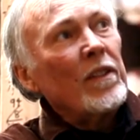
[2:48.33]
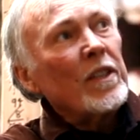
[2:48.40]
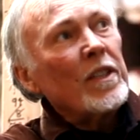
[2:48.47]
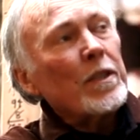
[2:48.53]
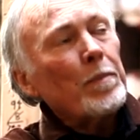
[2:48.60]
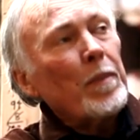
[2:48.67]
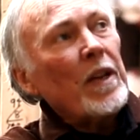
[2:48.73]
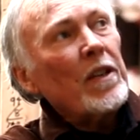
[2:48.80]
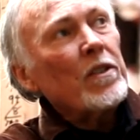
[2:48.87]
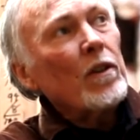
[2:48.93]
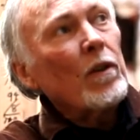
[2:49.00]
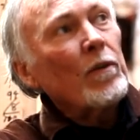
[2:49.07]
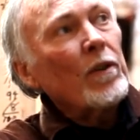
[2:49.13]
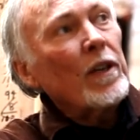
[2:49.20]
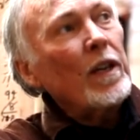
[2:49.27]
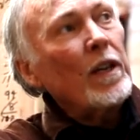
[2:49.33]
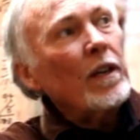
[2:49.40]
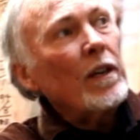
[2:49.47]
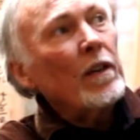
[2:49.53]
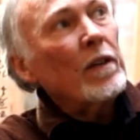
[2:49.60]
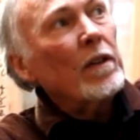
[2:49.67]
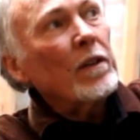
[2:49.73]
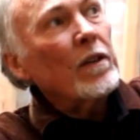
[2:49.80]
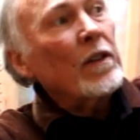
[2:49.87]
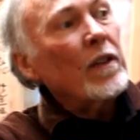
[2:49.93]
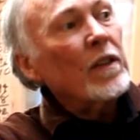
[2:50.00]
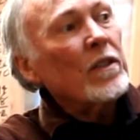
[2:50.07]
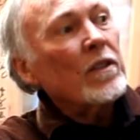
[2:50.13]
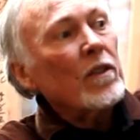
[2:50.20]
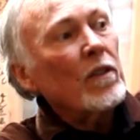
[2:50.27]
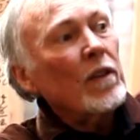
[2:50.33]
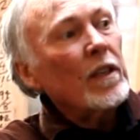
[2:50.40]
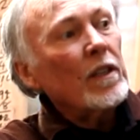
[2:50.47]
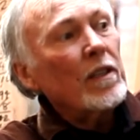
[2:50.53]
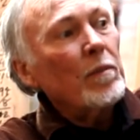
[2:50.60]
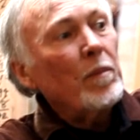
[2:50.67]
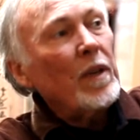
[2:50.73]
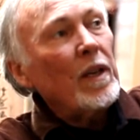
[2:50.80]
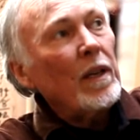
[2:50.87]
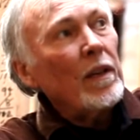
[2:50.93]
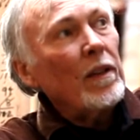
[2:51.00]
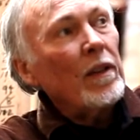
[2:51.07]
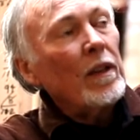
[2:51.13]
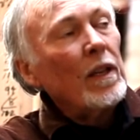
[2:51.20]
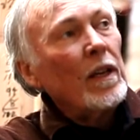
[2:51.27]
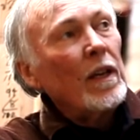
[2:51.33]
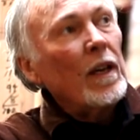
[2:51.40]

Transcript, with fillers: this space over here is going to be